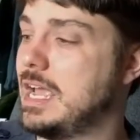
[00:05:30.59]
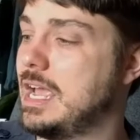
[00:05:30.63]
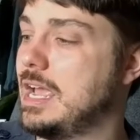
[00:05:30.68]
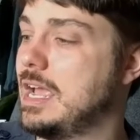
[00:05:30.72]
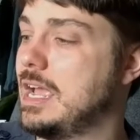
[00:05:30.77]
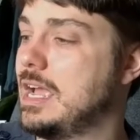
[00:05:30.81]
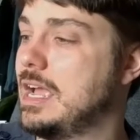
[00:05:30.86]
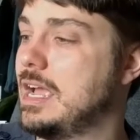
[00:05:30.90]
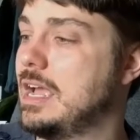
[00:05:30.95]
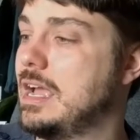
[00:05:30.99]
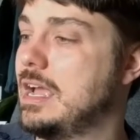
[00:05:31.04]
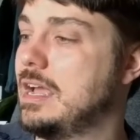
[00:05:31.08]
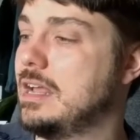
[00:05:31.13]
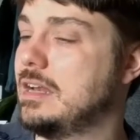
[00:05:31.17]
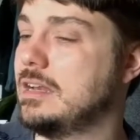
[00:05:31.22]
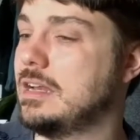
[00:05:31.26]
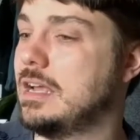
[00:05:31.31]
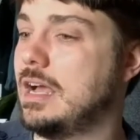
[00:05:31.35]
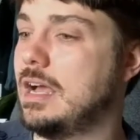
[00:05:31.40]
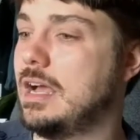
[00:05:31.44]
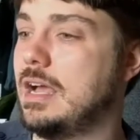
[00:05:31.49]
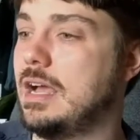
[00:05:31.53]

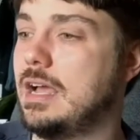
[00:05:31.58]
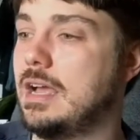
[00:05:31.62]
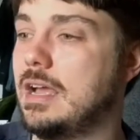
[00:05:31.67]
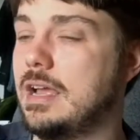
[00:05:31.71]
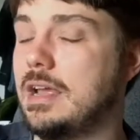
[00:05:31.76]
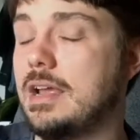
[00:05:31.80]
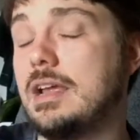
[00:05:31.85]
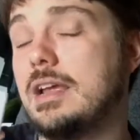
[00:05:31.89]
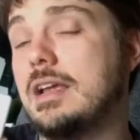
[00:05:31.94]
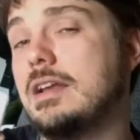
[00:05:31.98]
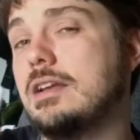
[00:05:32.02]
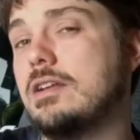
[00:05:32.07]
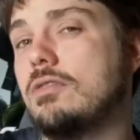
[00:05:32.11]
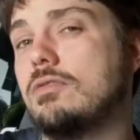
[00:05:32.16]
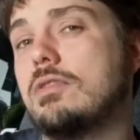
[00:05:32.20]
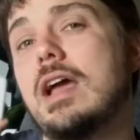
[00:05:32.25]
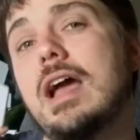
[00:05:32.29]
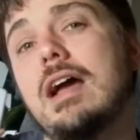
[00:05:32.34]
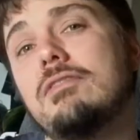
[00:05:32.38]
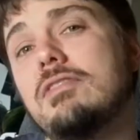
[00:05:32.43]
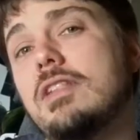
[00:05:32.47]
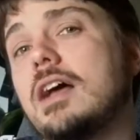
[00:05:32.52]
and I don't
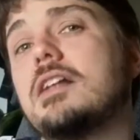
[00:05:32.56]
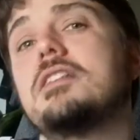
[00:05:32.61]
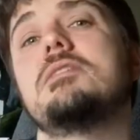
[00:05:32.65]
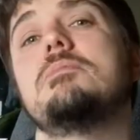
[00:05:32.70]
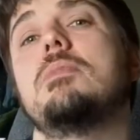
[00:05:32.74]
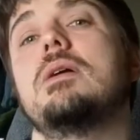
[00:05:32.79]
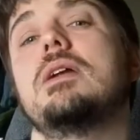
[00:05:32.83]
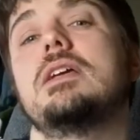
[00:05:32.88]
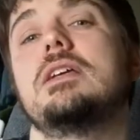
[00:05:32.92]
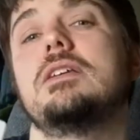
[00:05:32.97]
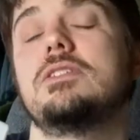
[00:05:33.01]
have lots of money.